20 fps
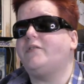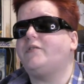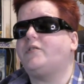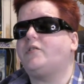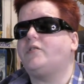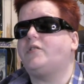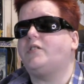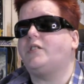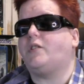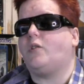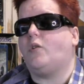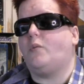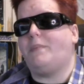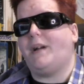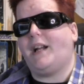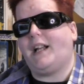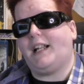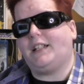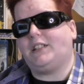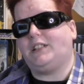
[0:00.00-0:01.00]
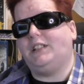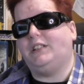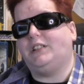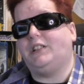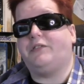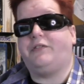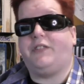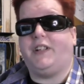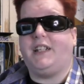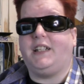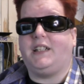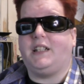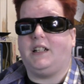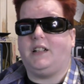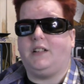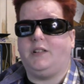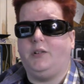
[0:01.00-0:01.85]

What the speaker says: It's good to call back actually to the Thinker,